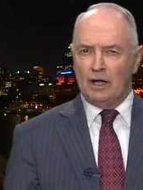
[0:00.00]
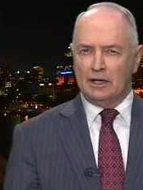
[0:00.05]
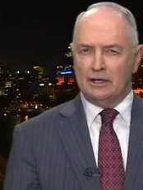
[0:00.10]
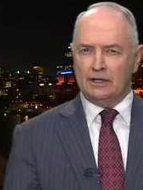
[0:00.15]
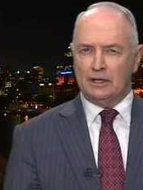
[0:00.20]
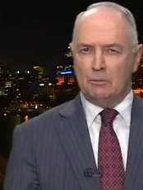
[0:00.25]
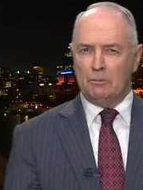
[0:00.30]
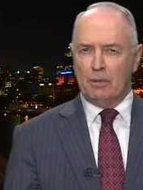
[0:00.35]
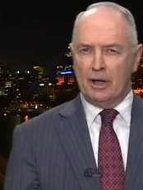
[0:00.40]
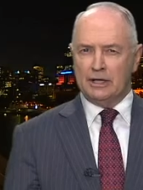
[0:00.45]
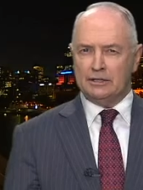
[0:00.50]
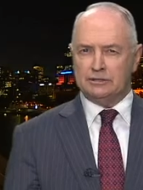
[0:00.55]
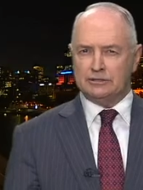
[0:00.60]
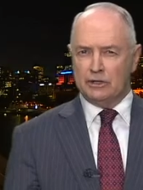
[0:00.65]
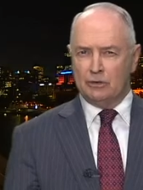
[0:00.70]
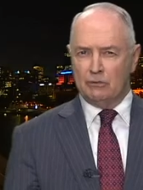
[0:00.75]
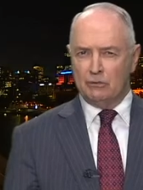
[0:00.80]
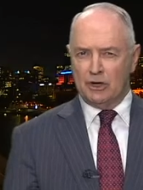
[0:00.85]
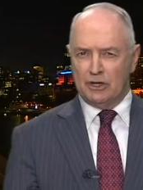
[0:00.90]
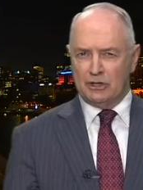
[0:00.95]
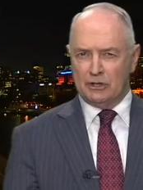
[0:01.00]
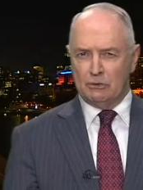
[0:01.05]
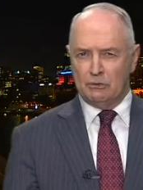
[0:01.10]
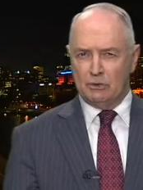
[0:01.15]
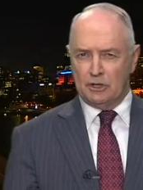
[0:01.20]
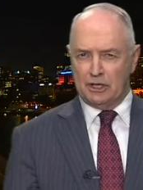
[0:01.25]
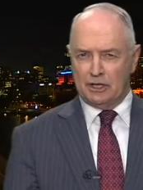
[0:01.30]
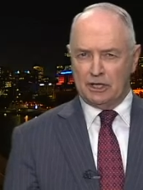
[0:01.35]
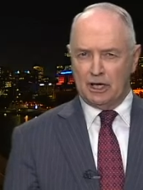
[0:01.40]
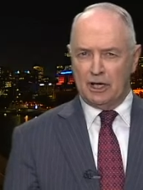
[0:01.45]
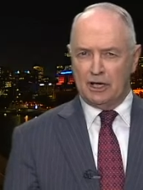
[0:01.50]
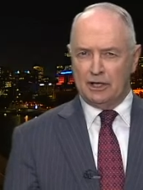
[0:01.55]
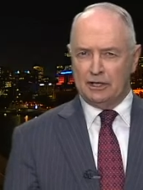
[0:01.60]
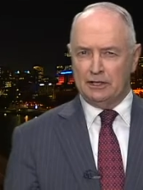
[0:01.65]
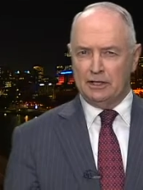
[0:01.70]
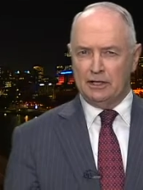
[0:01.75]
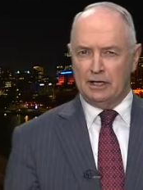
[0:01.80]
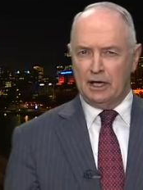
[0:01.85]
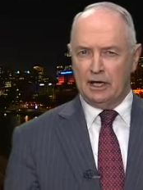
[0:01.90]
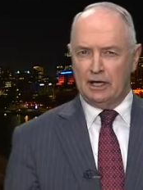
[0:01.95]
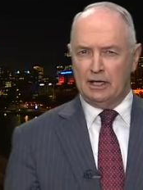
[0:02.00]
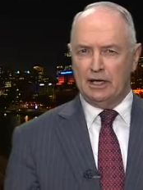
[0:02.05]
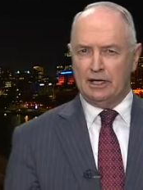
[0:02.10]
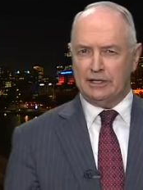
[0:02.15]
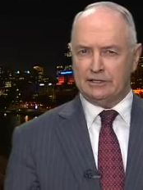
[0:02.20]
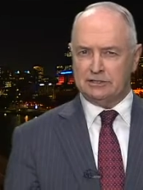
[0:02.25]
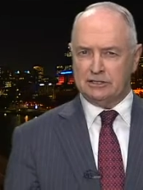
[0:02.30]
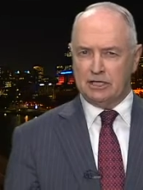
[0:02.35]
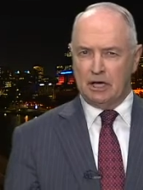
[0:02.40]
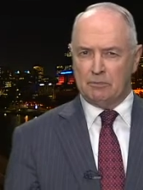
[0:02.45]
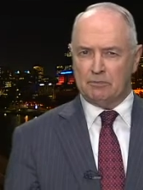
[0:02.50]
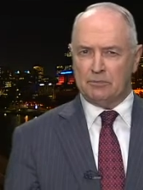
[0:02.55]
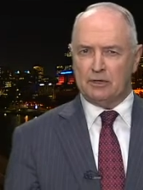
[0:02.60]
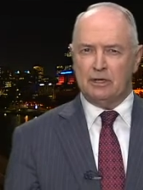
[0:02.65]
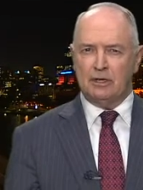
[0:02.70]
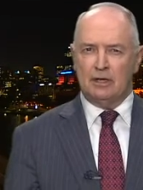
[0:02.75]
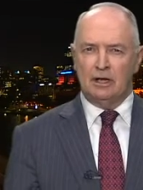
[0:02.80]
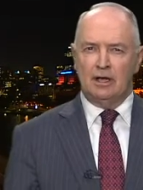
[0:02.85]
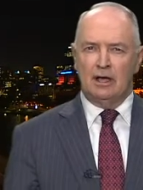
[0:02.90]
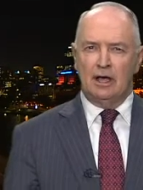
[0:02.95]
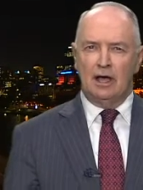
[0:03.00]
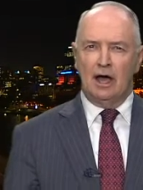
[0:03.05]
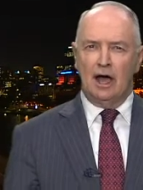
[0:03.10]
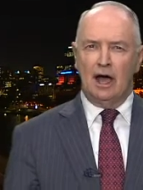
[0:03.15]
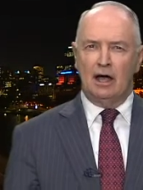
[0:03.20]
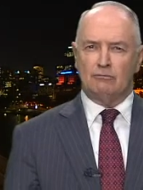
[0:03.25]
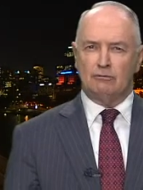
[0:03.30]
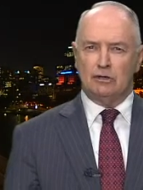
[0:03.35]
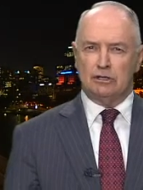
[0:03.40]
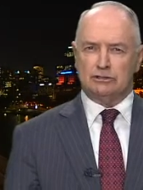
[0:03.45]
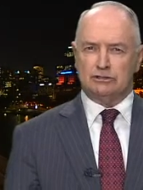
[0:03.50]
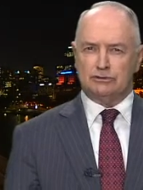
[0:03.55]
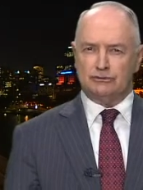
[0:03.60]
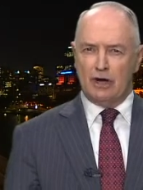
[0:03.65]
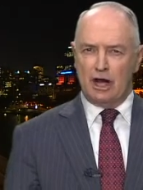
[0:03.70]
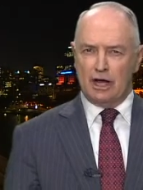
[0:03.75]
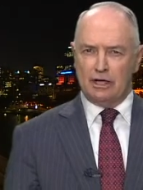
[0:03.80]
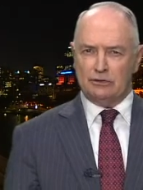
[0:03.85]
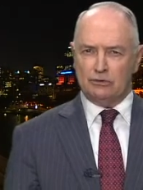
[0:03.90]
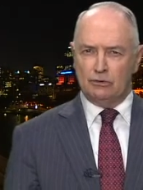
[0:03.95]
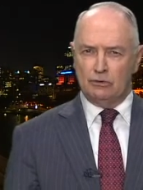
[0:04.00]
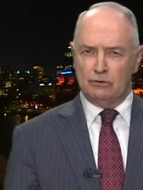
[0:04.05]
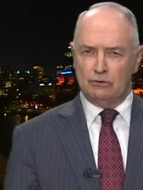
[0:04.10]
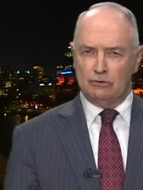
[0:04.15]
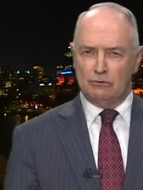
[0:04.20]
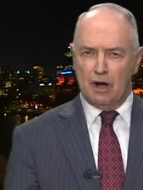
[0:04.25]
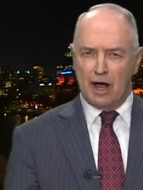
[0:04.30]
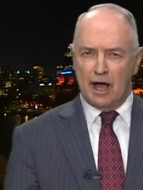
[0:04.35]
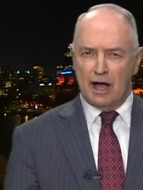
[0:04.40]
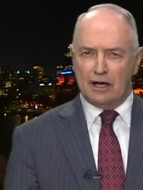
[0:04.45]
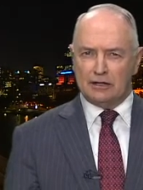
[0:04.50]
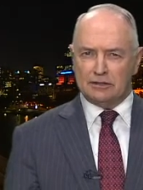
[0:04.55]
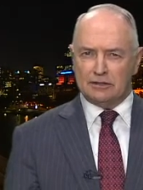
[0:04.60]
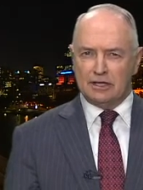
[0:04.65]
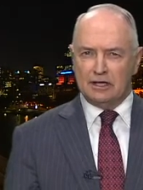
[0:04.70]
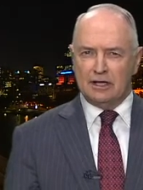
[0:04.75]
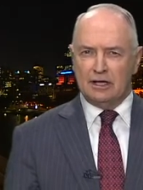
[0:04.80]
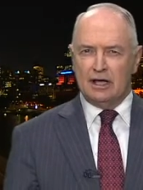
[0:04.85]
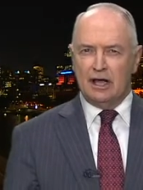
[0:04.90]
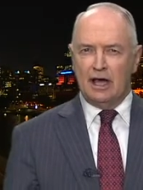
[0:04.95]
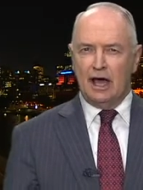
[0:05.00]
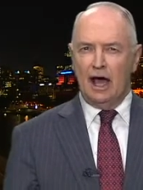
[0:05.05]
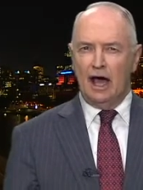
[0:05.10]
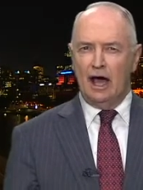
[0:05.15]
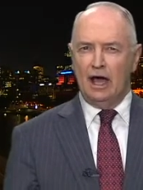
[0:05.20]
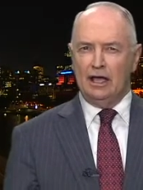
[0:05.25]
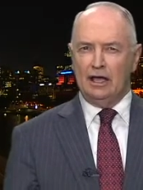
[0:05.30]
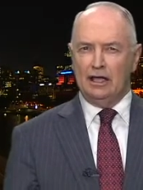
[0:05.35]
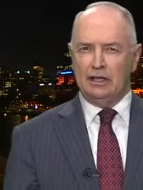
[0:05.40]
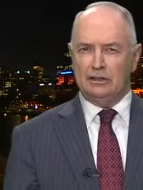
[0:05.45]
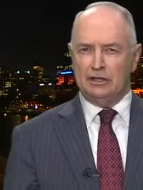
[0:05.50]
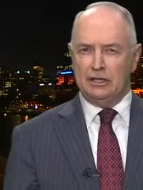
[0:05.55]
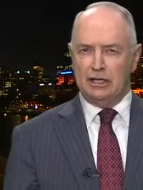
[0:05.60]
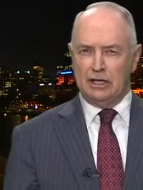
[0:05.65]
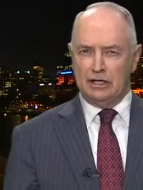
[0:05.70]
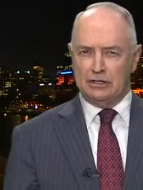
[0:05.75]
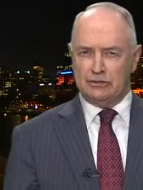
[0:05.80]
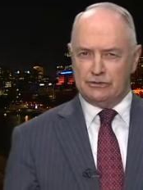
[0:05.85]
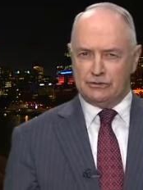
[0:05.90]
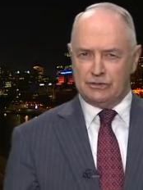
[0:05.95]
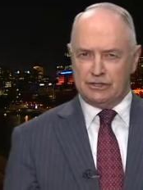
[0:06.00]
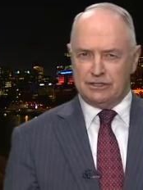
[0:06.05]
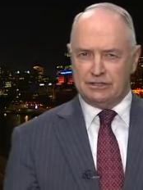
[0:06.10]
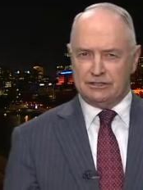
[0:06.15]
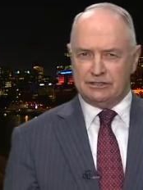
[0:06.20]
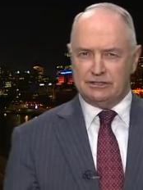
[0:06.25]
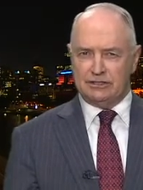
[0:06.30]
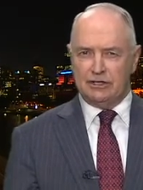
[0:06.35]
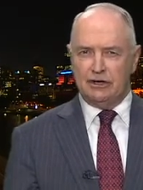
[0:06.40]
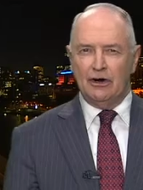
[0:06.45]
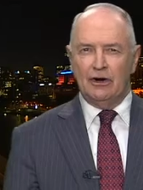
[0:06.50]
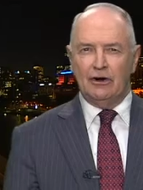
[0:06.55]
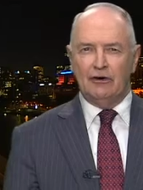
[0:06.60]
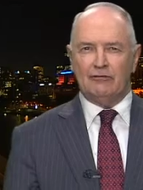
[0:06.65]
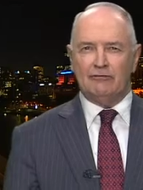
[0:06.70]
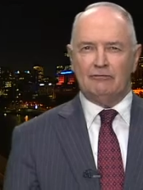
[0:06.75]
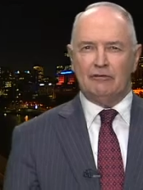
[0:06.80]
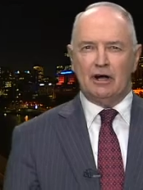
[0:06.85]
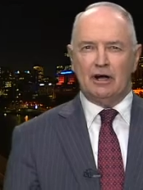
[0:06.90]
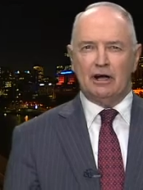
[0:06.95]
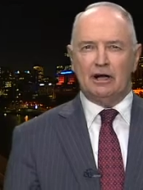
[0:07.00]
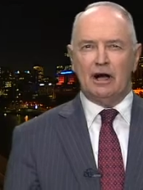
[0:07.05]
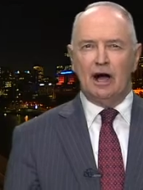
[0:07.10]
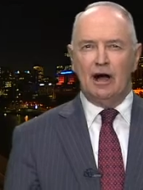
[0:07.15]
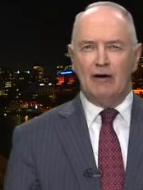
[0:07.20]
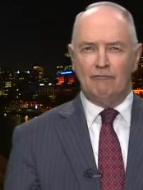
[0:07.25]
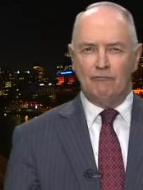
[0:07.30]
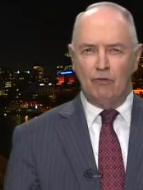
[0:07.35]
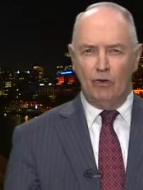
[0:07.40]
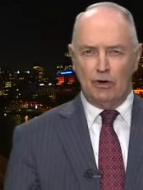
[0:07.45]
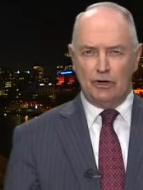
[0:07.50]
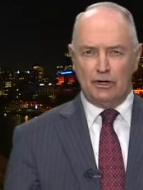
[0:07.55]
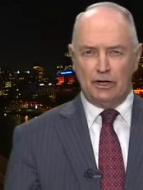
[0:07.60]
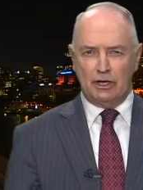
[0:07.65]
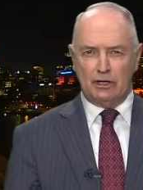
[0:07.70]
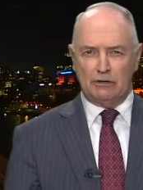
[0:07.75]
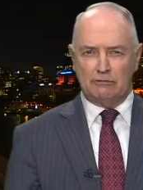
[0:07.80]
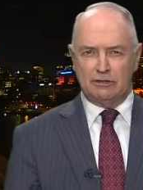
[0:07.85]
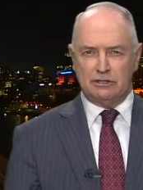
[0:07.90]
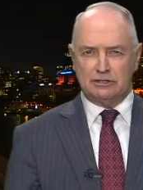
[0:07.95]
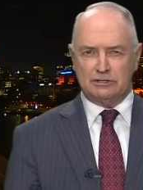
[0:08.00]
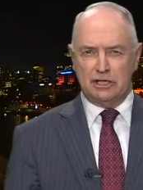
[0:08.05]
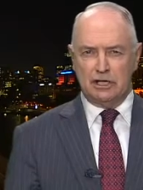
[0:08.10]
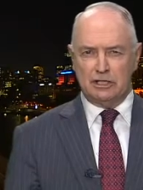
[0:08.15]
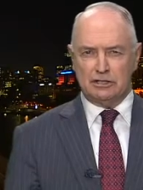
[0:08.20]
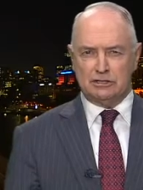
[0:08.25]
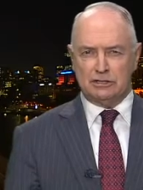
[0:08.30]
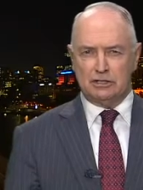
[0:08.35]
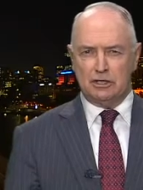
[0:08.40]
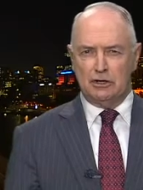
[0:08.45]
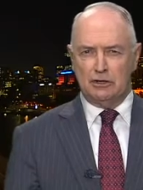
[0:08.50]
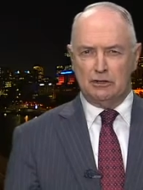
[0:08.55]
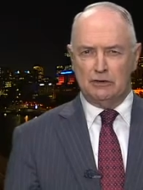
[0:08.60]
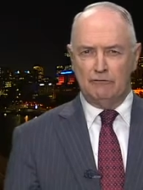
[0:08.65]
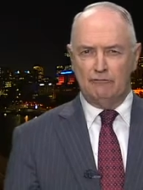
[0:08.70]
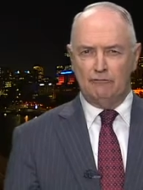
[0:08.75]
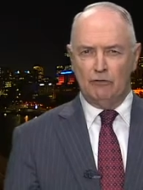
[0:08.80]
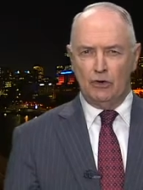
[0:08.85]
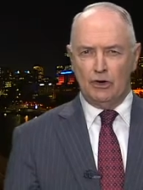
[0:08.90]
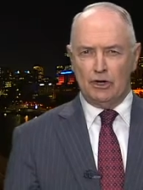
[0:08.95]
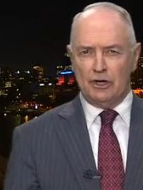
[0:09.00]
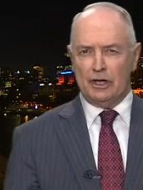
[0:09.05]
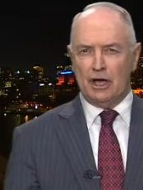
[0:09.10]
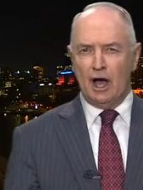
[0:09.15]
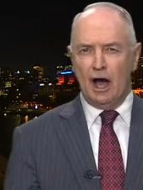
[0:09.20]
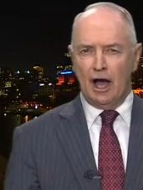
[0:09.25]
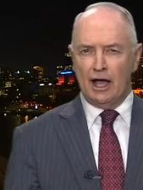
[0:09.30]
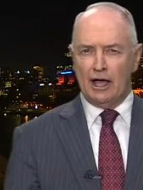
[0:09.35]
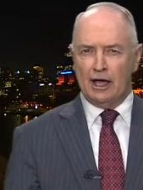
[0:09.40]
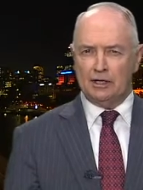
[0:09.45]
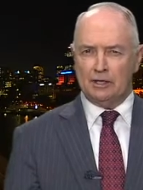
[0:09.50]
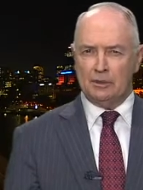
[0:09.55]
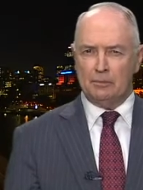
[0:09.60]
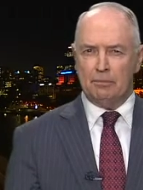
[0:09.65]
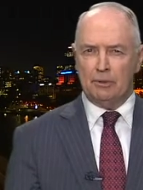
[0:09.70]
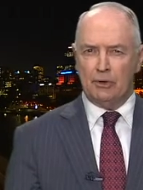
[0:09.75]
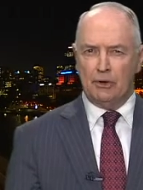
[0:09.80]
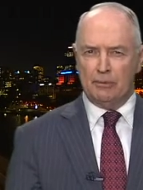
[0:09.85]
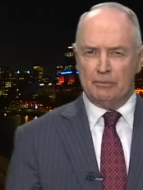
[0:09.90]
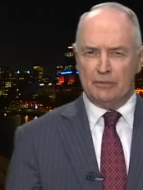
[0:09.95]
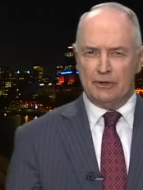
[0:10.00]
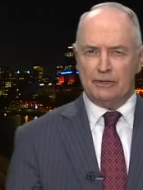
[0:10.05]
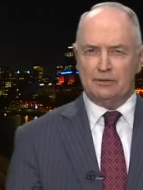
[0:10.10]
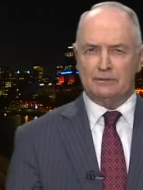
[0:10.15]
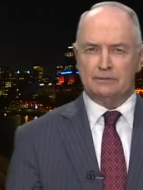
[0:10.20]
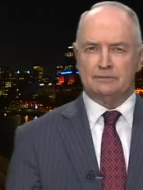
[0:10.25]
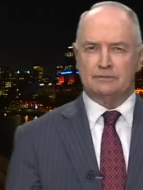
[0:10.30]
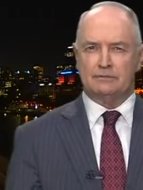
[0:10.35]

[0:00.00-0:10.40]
It depends on whether we can uh, accept uh, restraint all round uh, in the interests of uh, avoiding a recession and avoiding high unemployment.